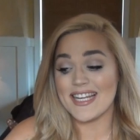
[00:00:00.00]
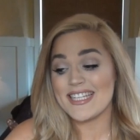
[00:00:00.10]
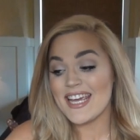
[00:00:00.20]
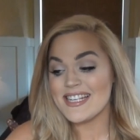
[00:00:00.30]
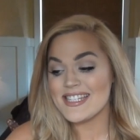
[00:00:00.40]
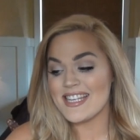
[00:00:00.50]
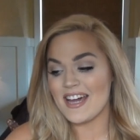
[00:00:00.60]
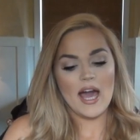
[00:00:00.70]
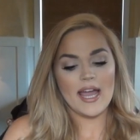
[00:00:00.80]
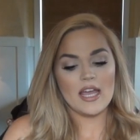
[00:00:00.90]
they taste.
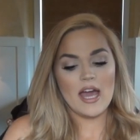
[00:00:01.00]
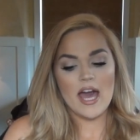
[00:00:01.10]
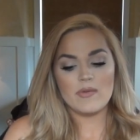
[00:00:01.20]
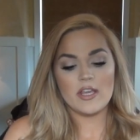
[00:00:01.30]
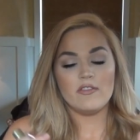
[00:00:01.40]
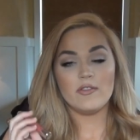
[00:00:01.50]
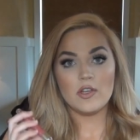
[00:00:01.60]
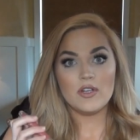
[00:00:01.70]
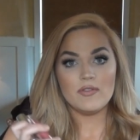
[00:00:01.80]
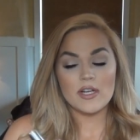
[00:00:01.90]
I have a
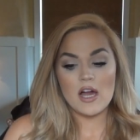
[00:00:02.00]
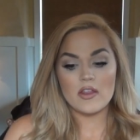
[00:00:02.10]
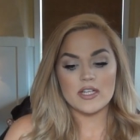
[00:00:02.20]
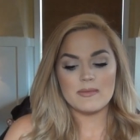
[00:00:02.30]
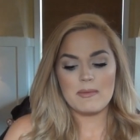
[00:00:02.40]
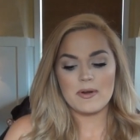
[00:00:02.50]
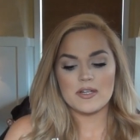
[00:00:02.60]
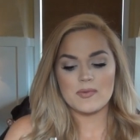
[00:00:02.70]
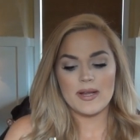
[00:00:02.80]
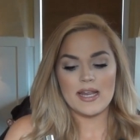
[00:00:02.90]
few different colors in my
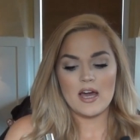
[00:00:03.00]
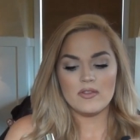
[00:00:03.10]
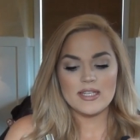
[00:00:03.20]
purse right now.